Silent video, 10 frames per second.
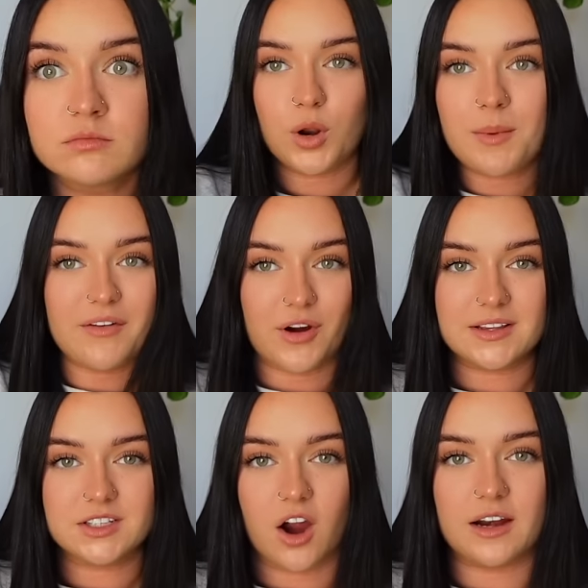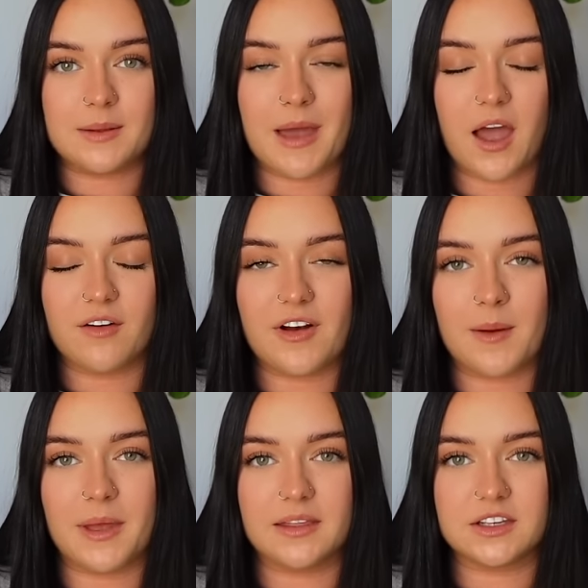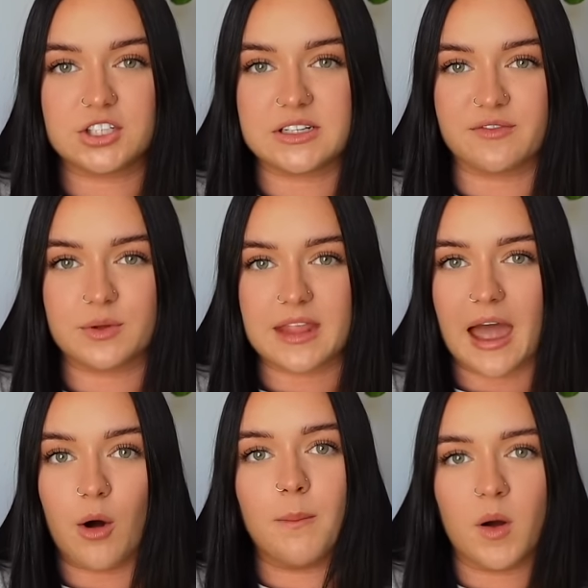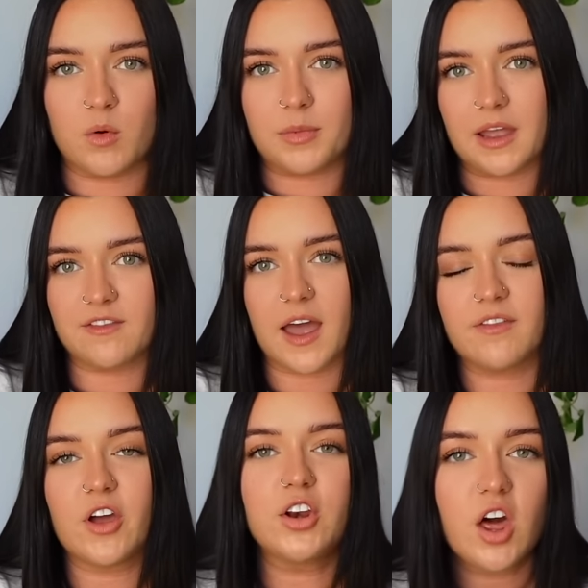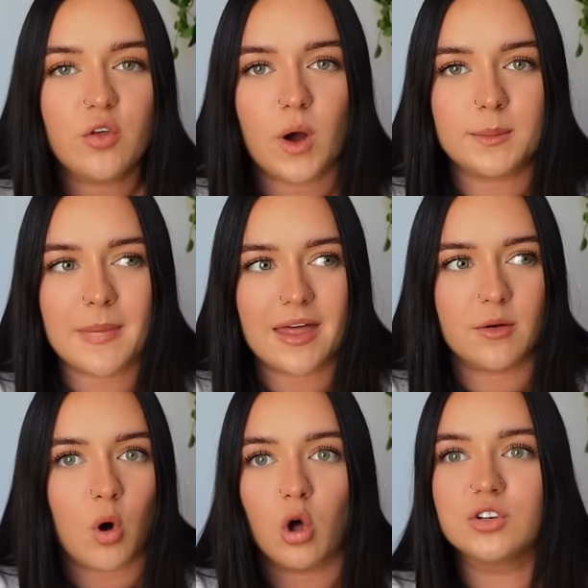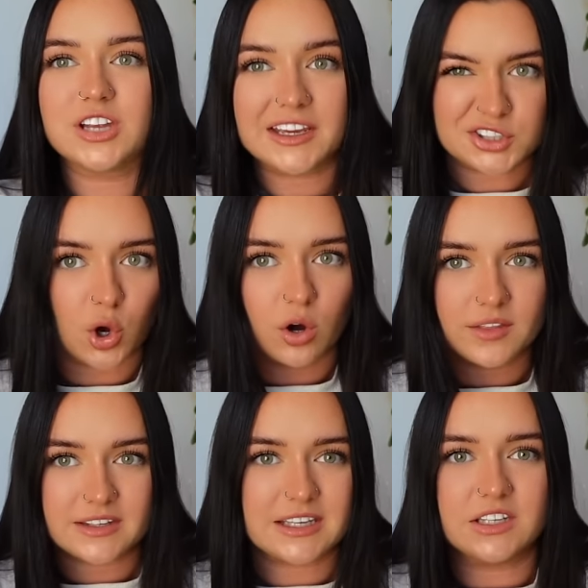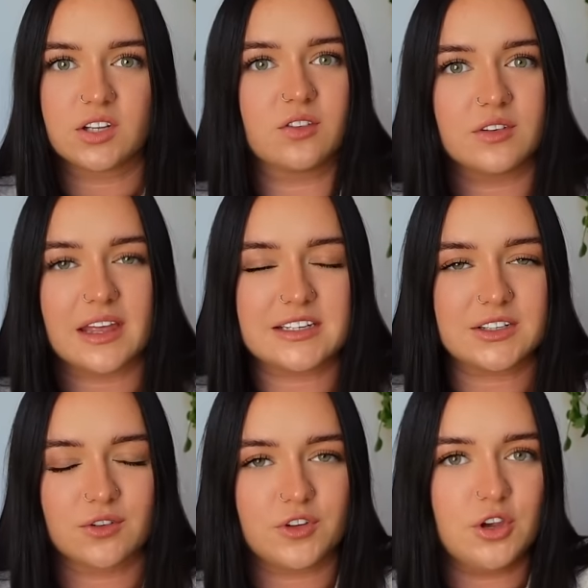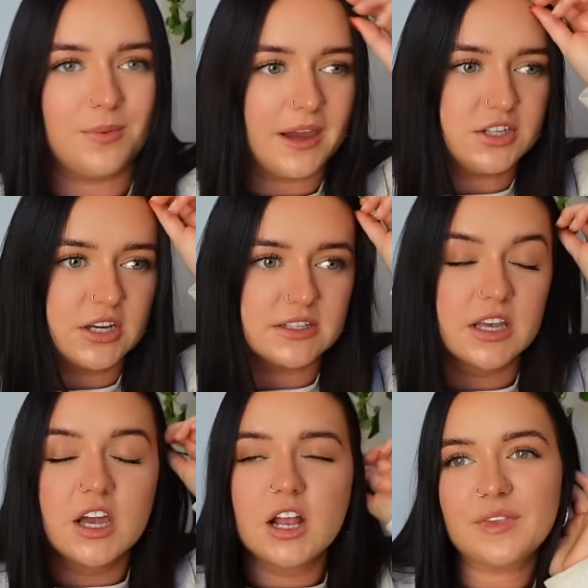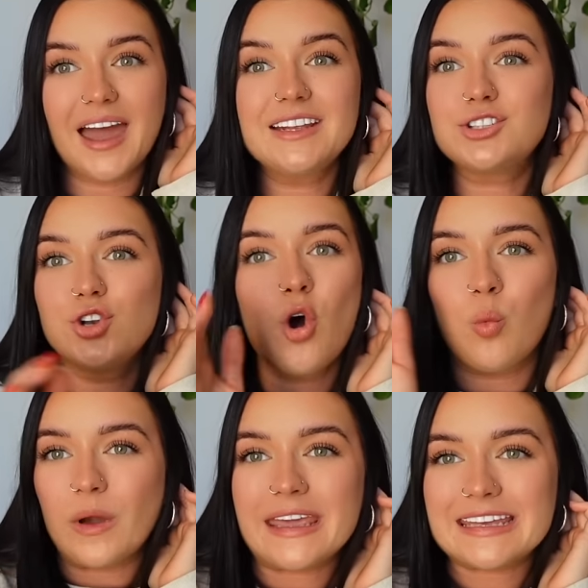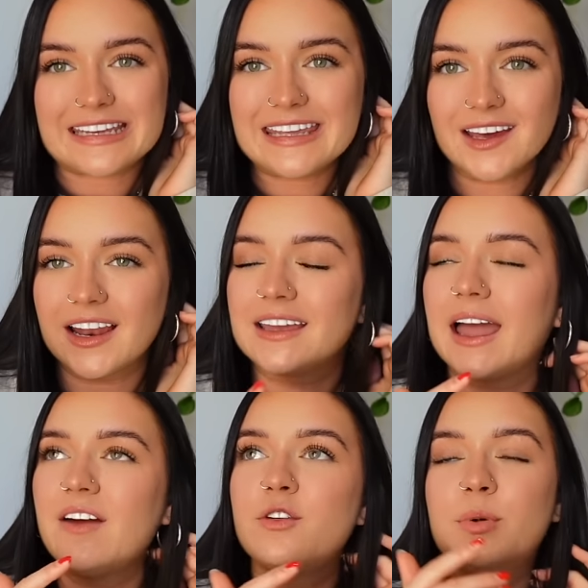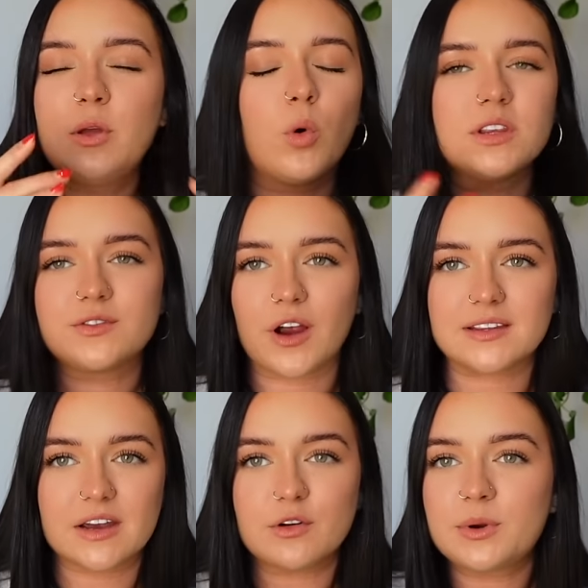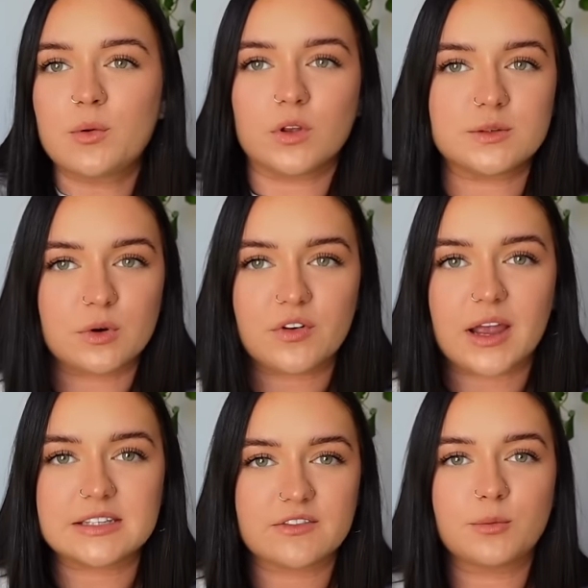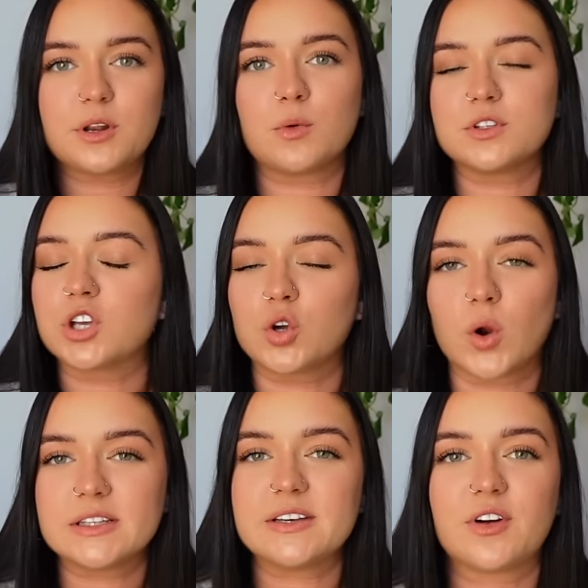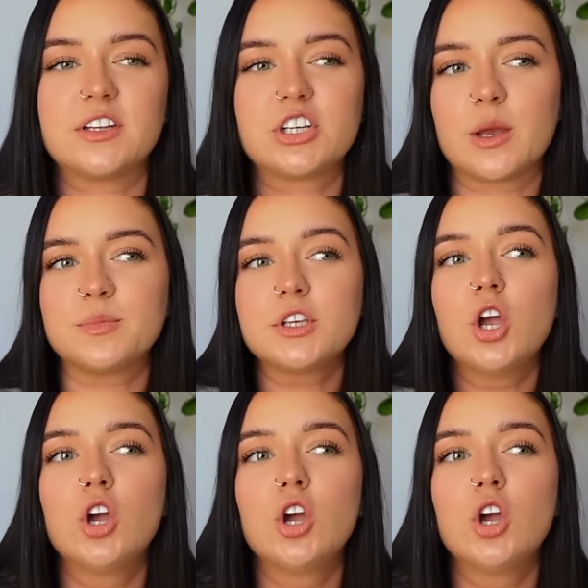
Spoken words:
One of my friends currently met her flatmate that she's living with now on Bumble BFF. Another one met them on TikTok. They've seen each other on their TikTok view pages. And it's not weird either. Like, everybody wants friends. Everybody wants more friends. Everybody wants good quality friendships.